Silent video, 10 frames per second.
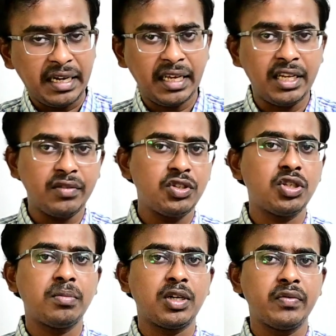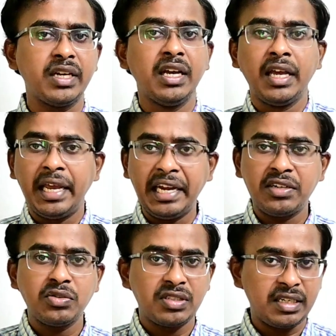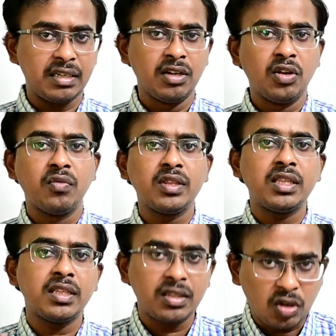entire revision pannuven A to Z with the